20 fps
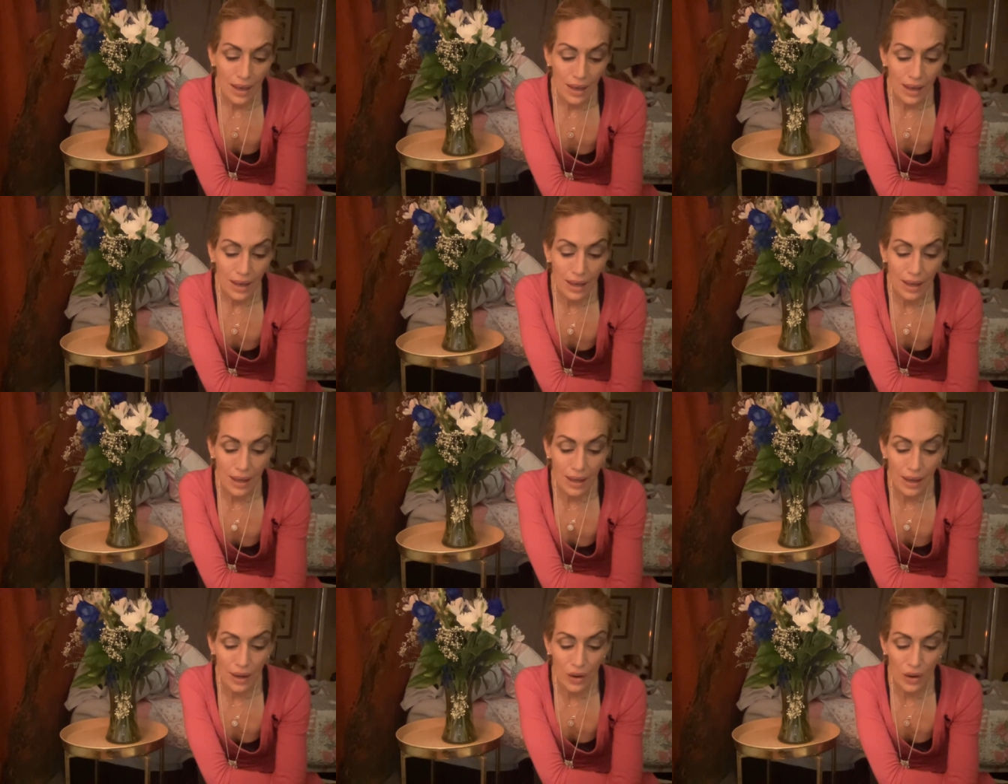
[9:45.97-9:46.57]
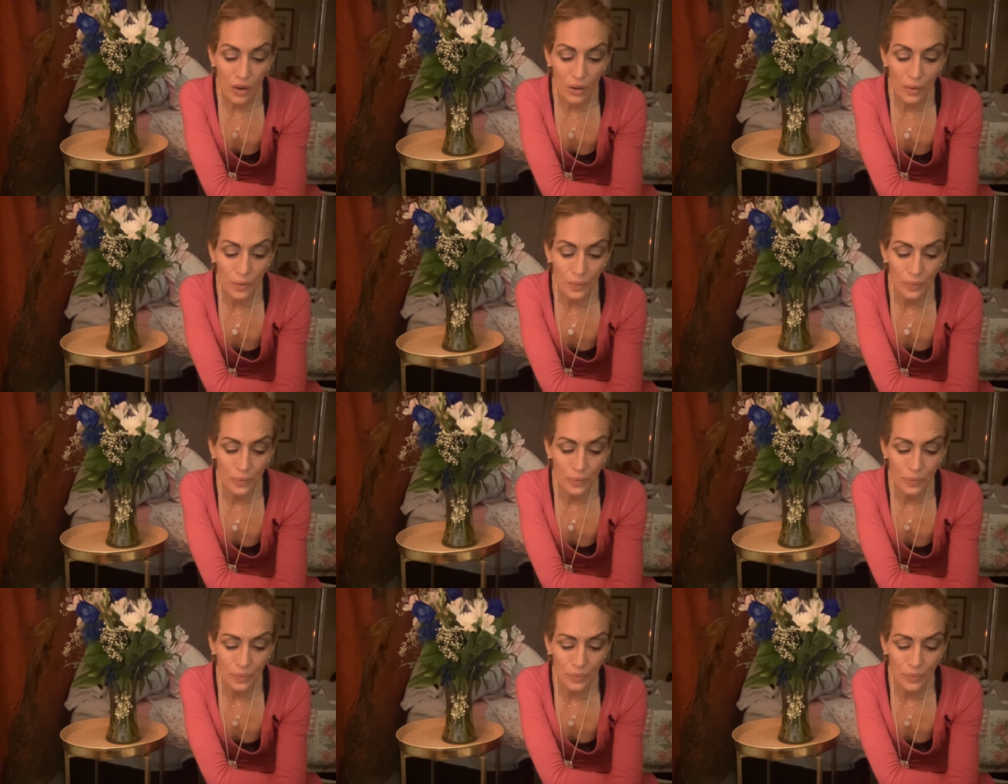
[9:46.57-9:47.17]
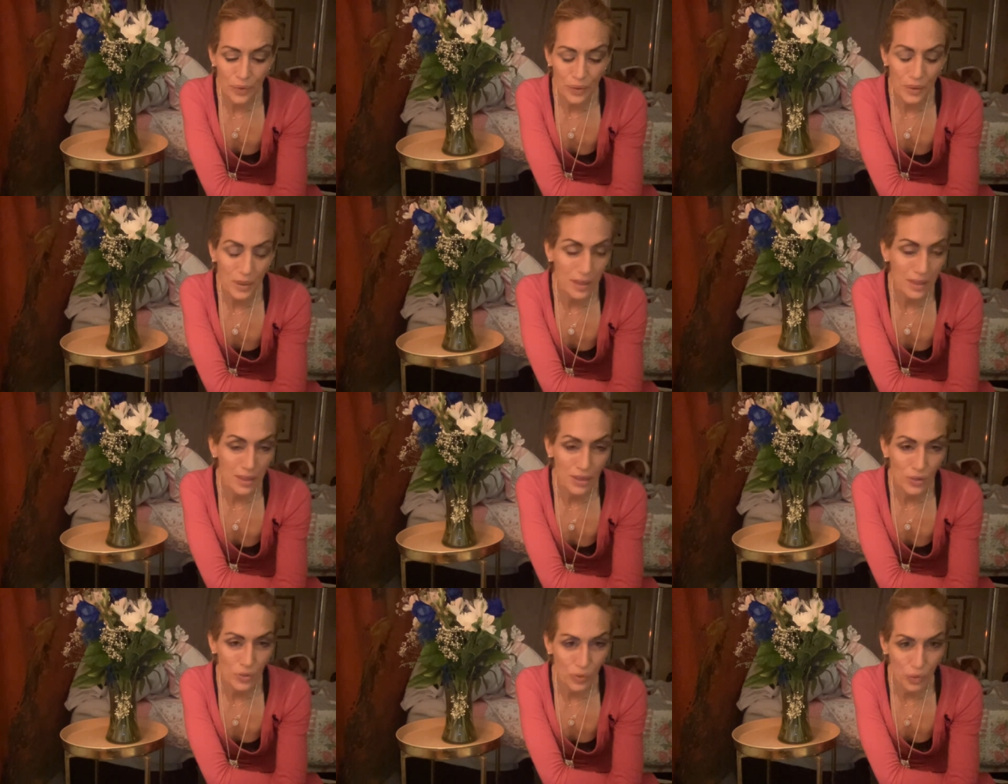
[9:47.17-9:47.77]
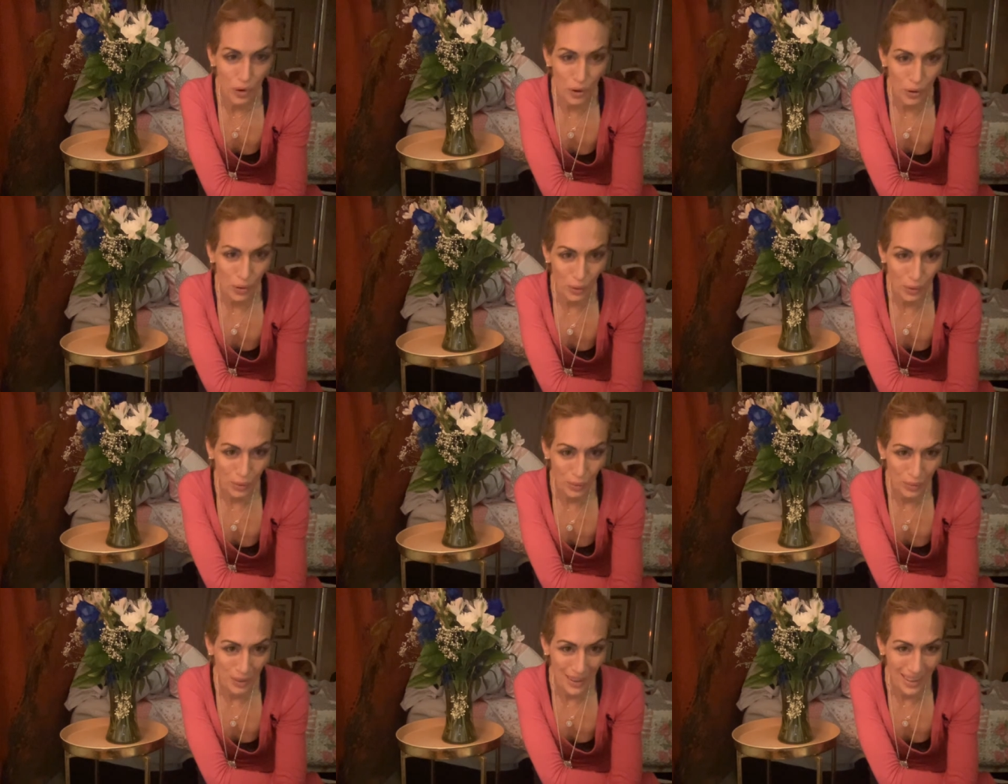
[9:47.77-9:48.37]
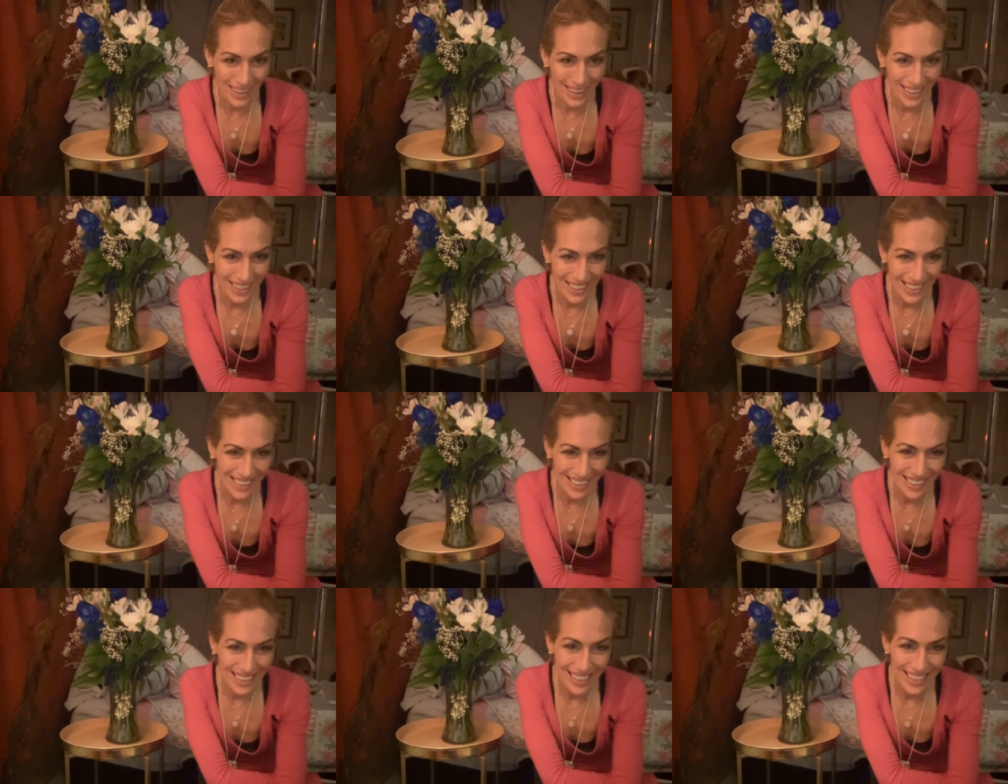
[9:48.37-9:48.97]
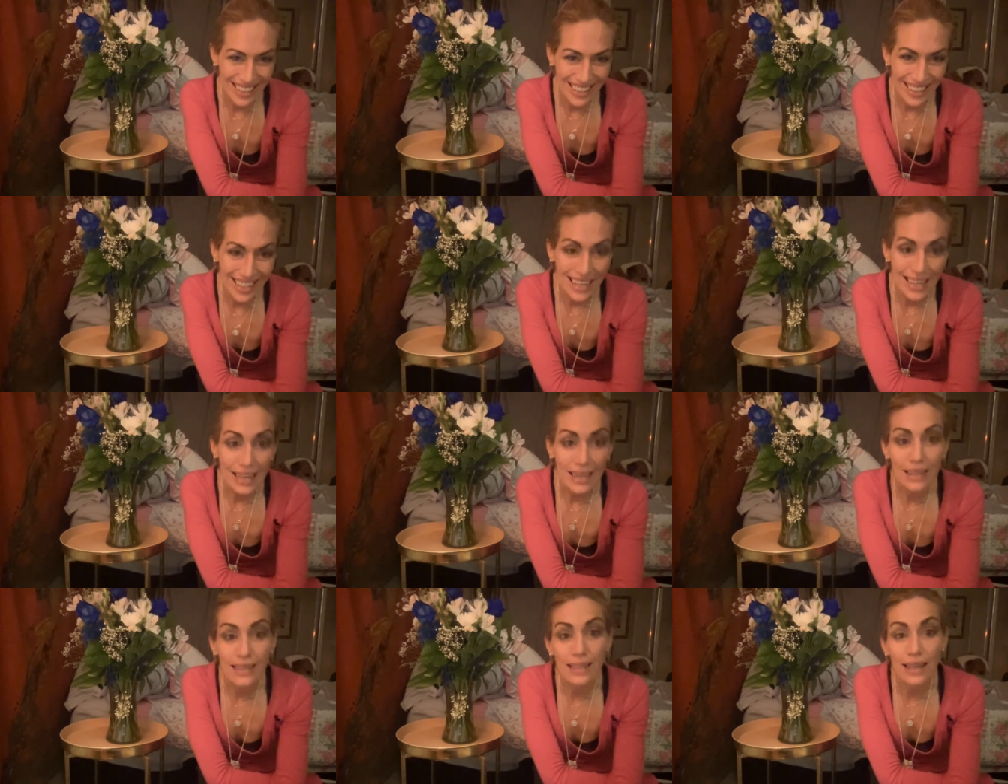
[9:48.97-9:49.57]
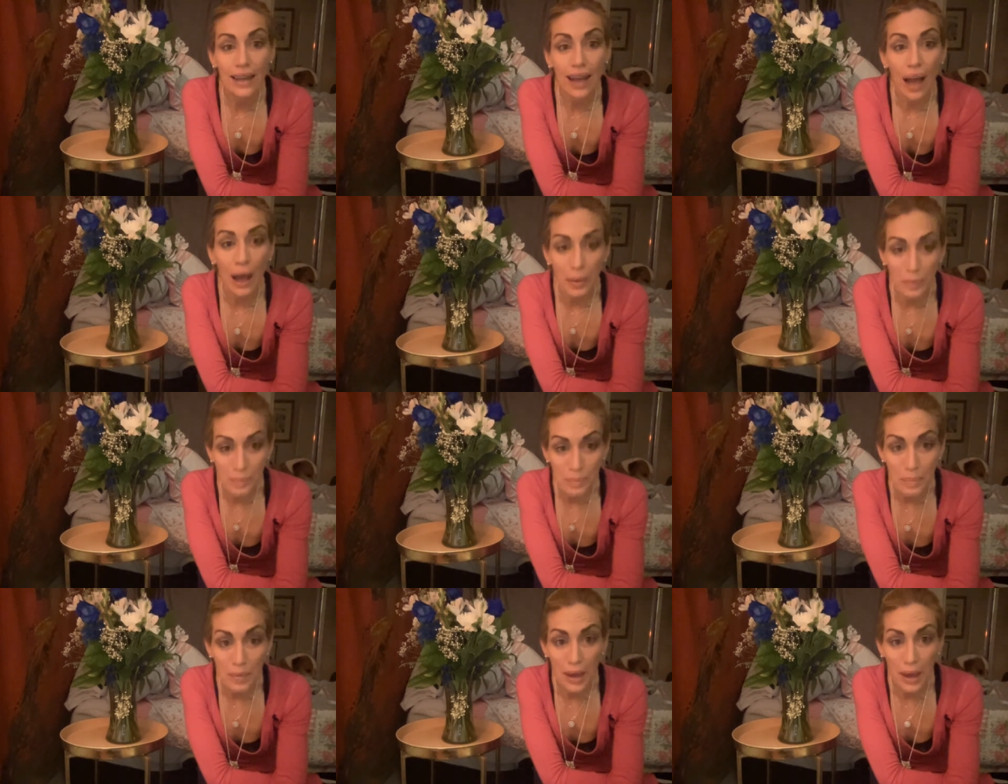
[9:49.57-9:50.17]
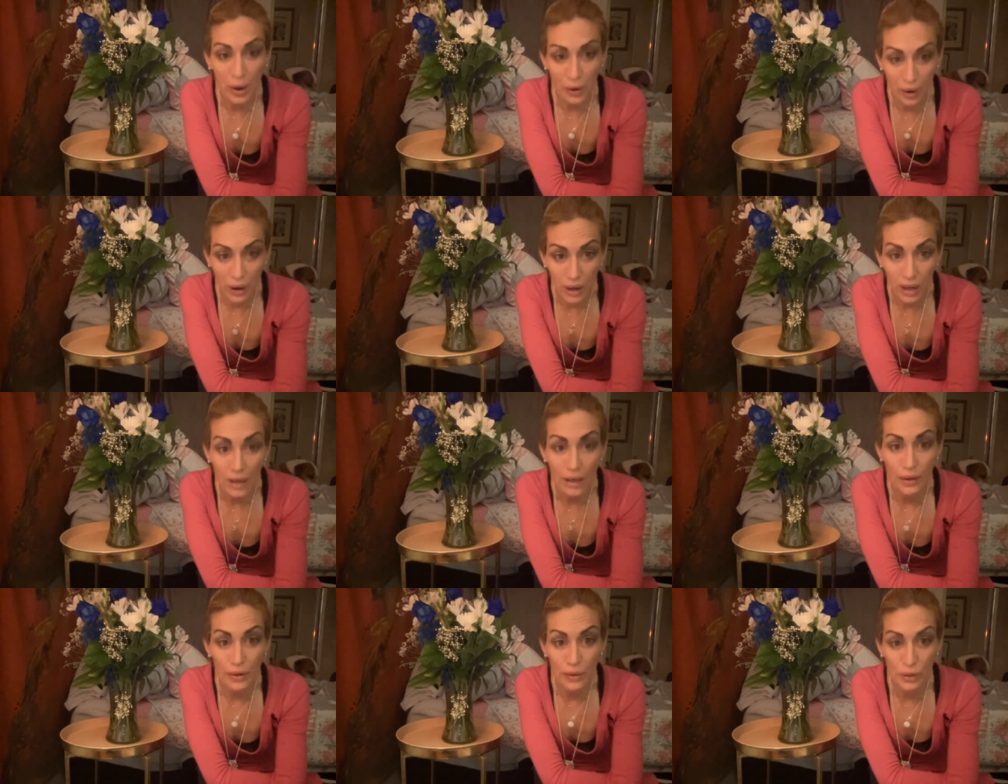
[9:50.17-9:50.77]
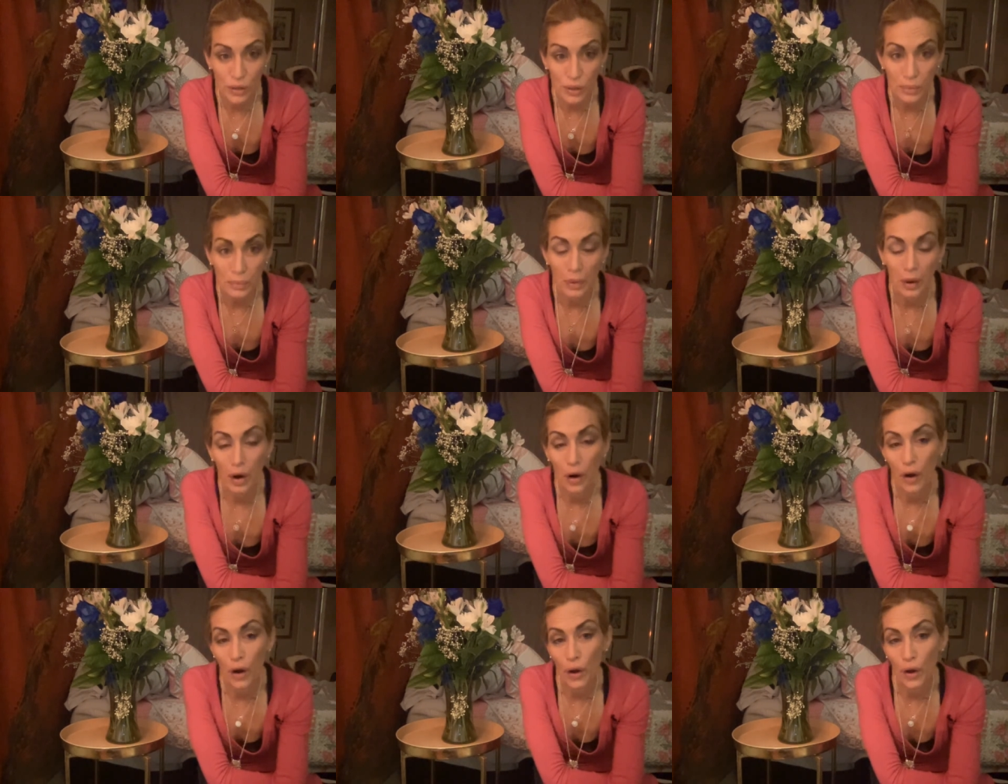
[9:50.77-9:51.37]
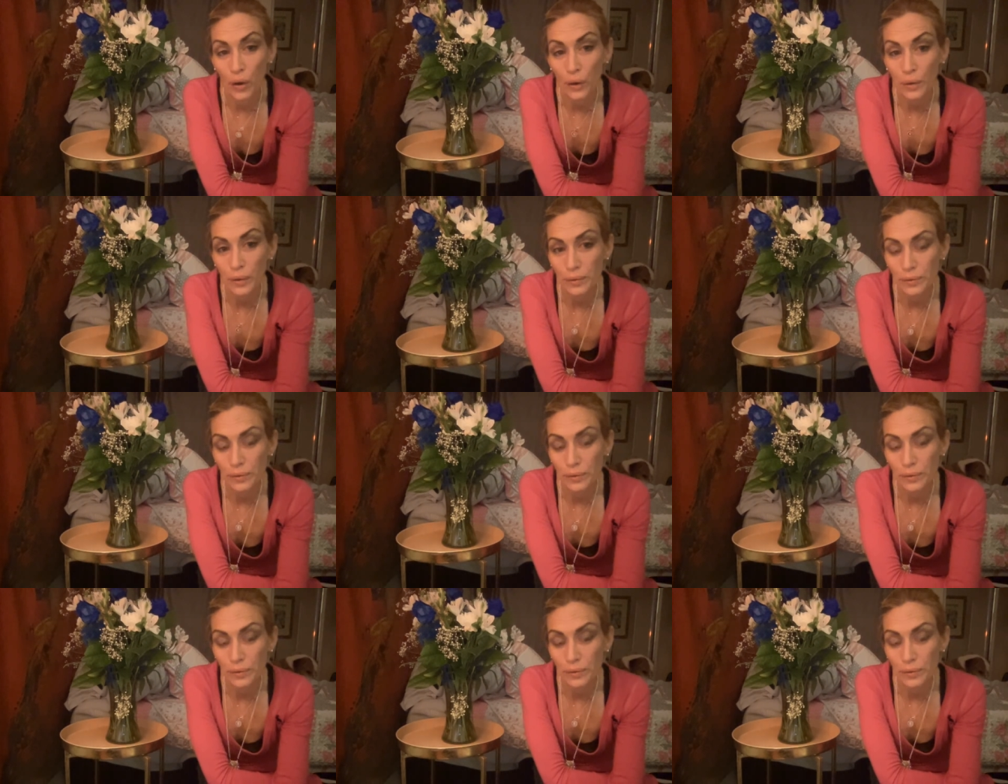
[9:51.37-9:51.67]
He like was in his robe. He's like, "I'm marrying you tomorrow.